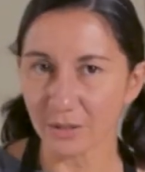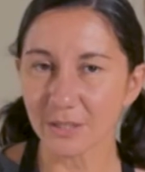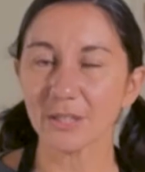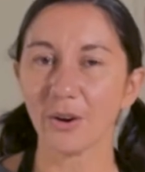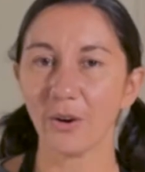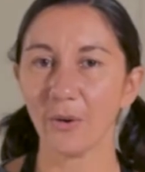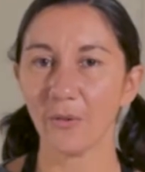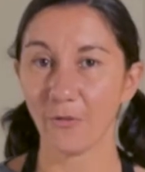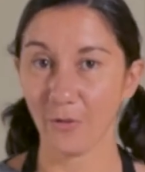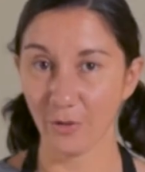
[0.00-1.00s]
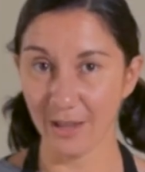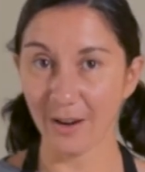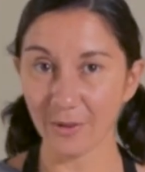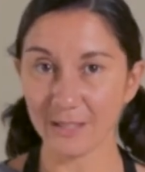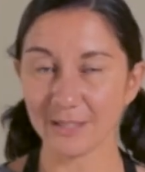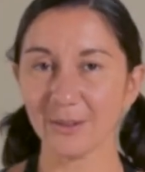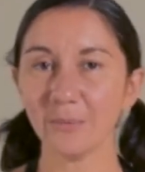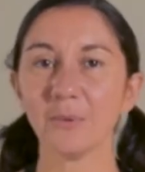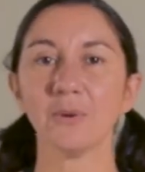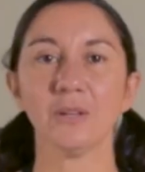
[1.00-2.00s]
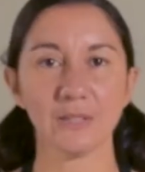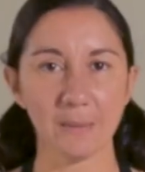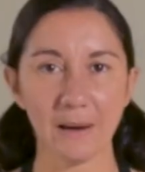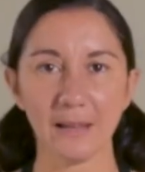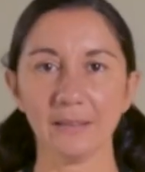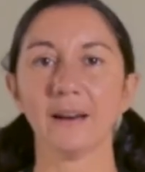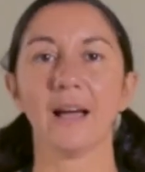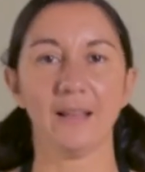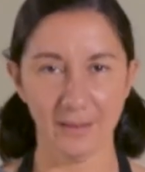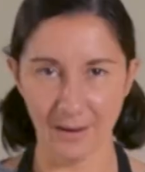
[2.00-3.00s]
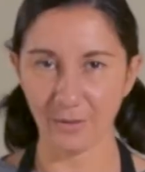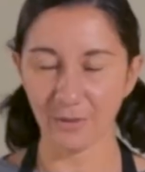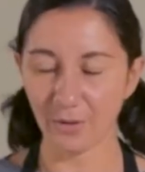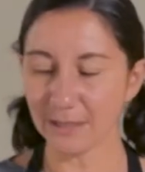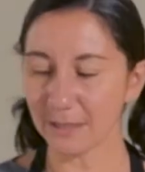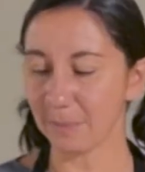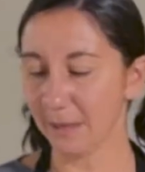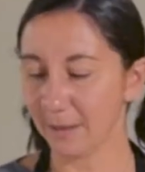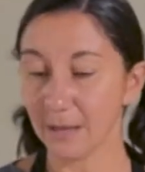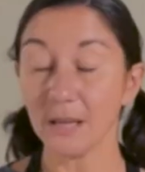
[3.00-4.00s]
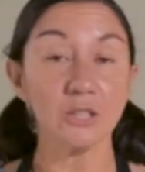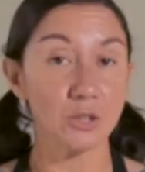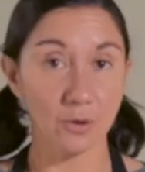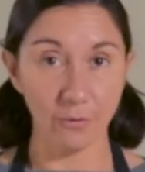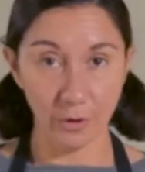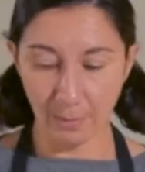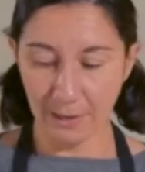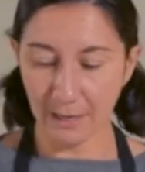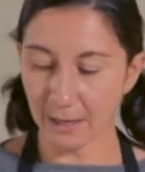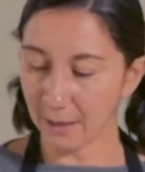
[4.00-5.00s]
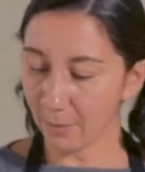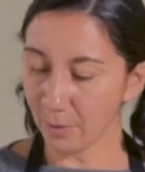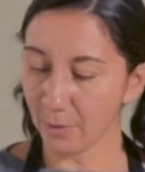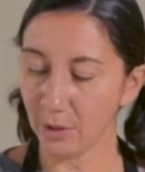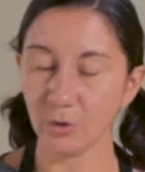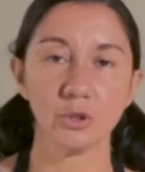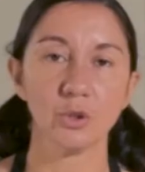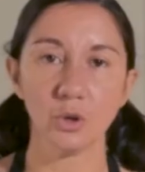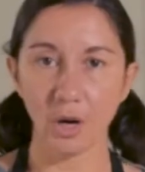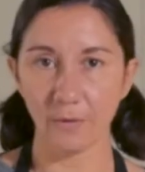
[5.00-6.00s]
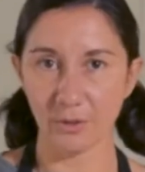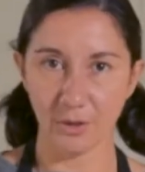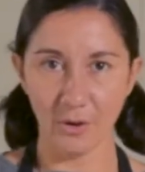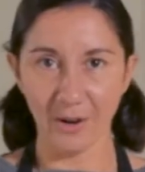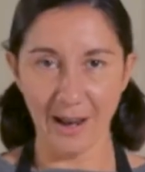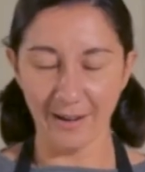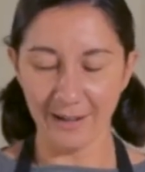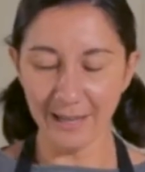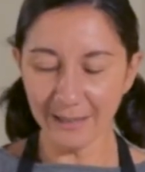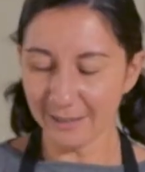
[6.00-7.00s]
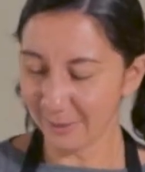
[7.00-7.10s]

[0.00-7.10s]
So for that reason, we will use a blender at the end of the recipe. So for the beginning, we will use 2 cloves of garlic.